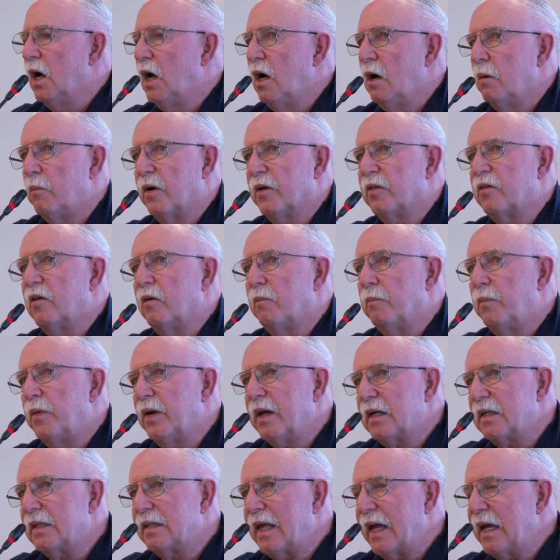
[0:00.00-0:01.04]
But the
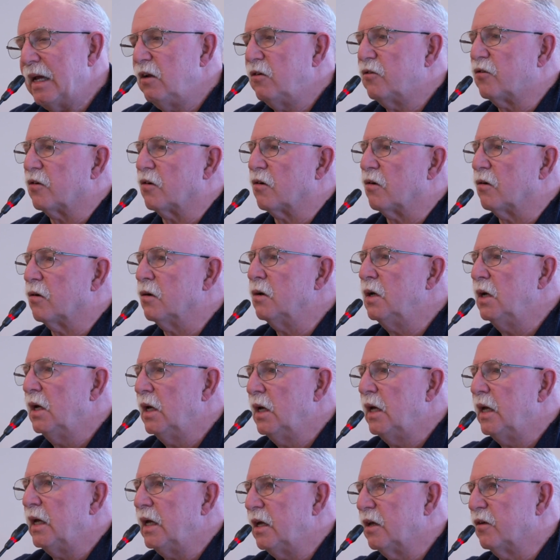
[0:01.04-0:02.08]
big danger
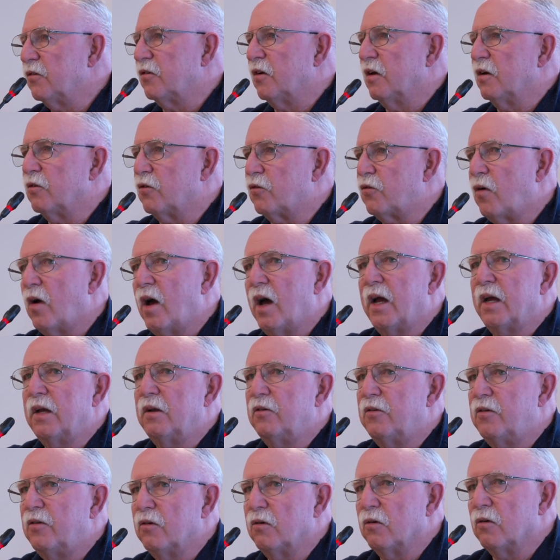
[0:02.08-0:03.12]
is in
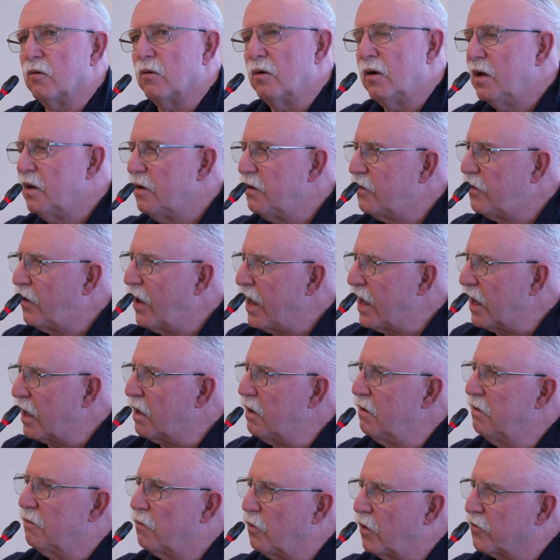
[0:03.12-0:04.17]
trying to
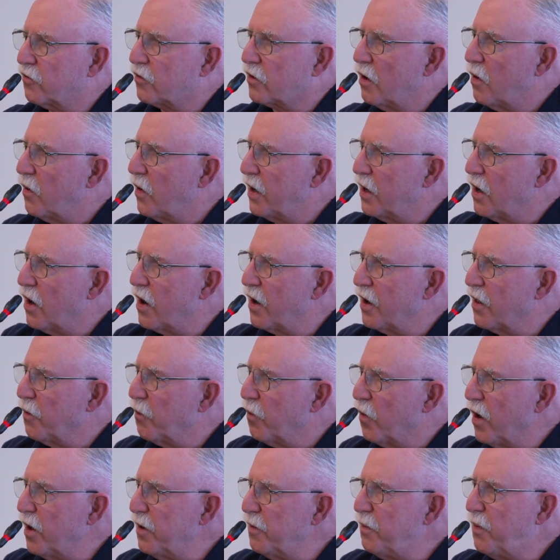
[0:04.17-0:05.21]
take what's going on at
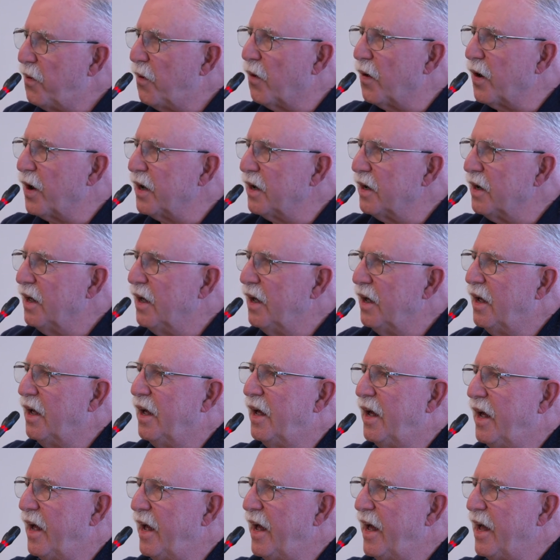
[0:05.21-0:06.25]
one point
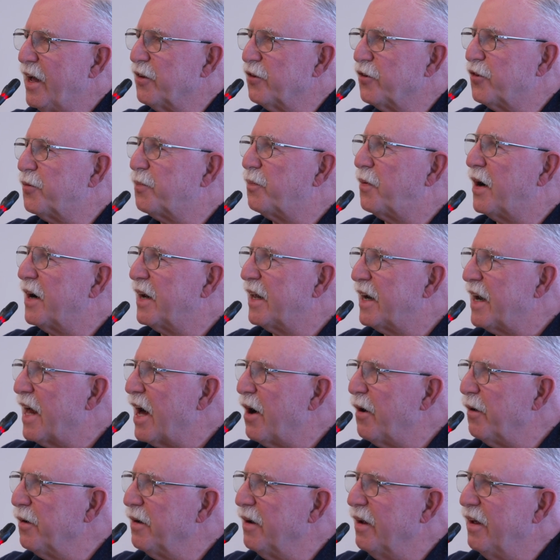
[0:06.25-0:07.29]
and spread it
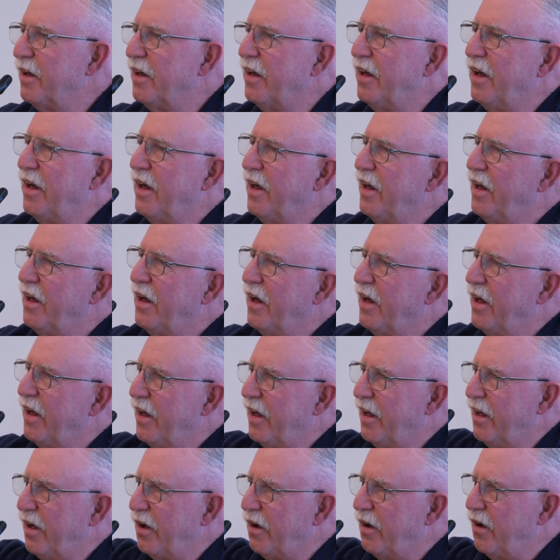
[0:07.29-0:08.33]
out
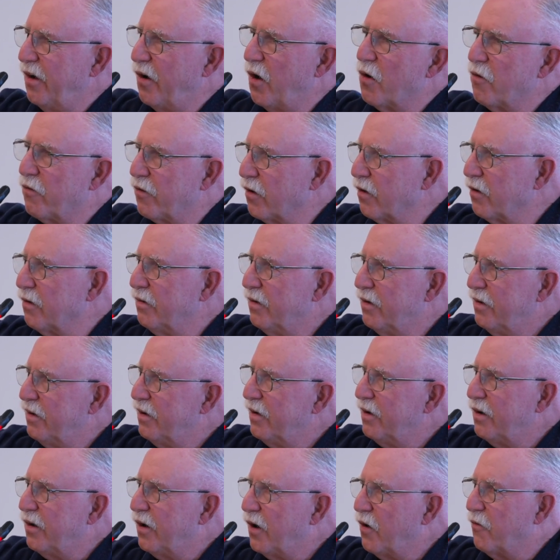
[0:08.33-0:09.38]
over
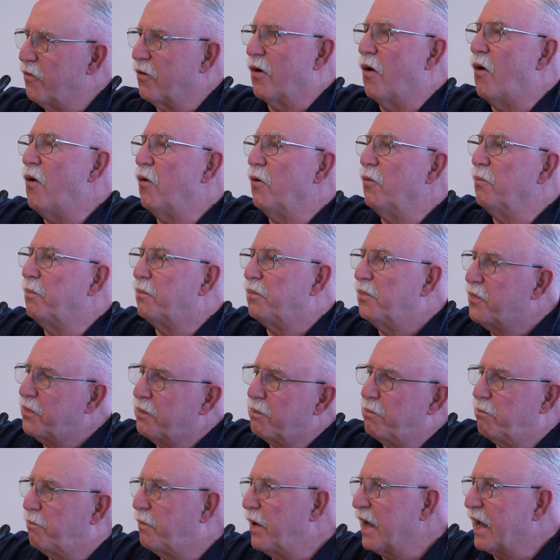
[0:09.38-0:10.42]
a whole
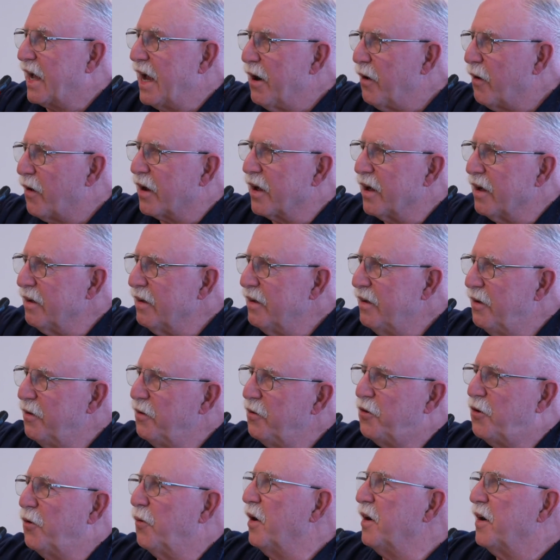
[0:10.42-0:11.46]
big area
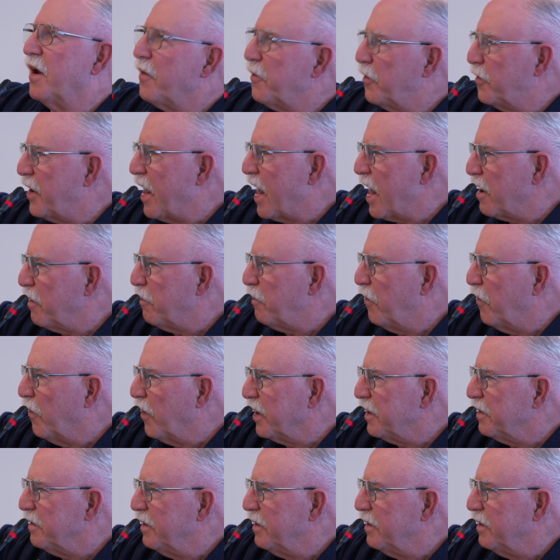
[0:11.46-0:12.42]
to another data point,